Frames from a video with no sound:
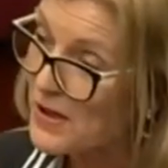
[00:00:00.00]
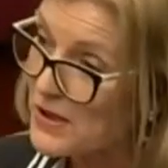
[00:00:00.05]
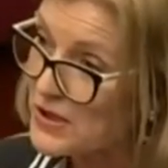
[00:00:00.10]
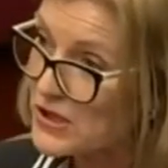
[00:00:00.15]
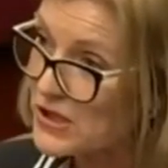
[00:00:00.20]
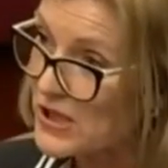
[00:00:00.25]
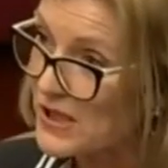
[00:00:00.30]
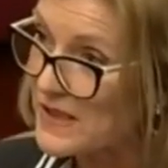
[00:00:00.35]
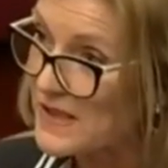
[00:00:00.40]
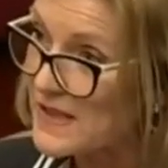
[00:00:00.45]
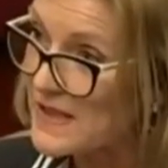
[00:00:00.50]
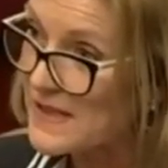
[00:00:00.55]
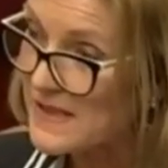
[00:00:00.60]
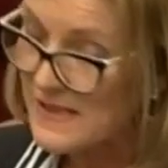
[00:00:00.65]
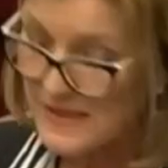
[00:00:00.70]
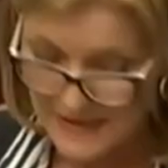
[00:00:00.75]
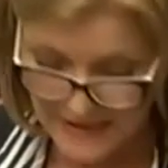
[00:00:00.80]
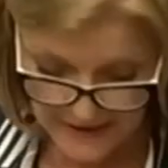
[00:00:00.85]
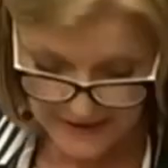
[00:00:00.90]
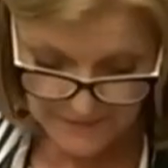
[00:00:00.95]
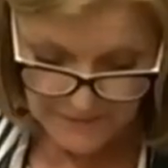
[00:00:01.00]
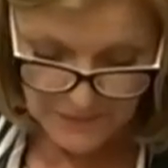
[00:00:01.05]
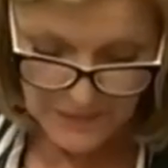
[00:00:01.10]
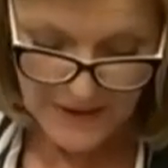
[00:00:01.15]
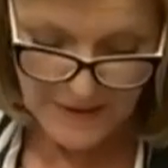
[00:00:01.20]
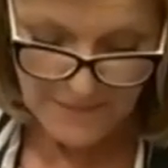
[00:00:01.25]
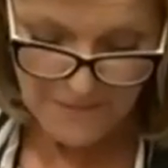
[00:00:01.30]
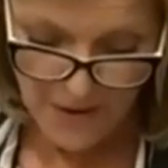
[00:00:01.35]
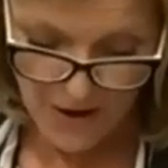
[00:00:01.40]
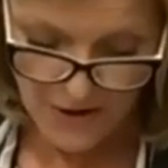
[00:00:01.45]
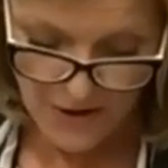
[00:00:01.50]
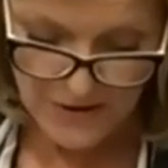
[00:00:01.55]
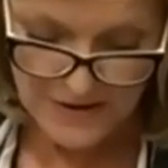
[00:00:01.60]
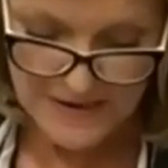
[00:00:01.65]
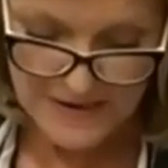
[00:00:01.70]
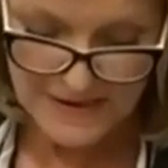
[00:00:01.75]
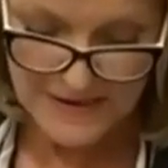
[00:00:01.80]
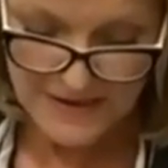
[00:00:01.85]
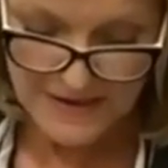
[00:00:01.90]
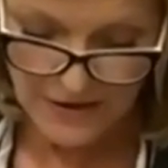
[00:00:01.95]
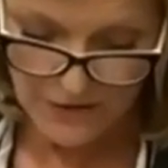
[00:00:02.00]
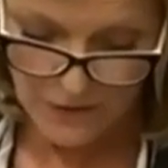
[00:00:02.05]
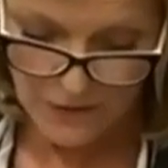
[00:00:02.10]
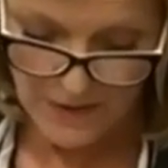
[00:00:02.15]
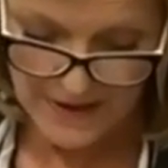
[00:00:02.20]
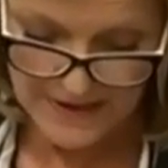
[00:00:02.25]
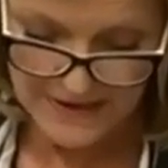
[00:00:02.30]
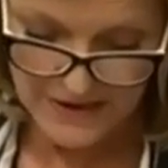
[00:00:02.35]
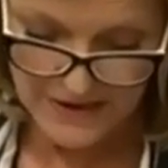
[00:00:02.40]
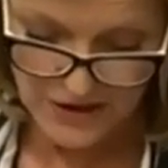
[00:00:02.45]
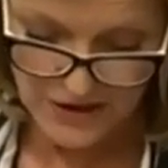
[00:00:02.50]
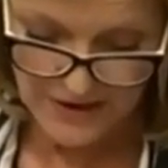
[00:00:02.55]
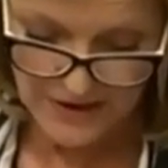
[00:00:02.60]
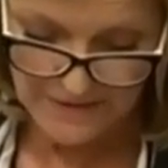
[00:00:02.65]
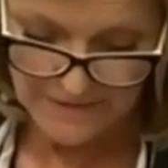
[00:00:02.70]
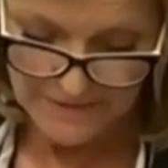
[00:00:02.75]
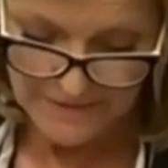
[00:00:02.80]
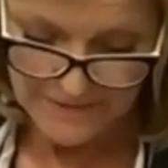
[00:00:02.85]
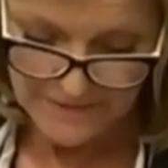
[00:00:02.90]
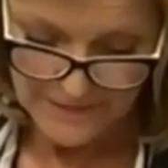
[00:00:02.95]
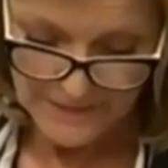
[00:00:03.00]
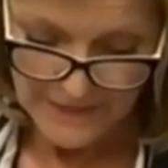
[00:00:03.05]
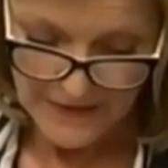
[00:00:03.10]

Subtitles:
motion simply poses the question,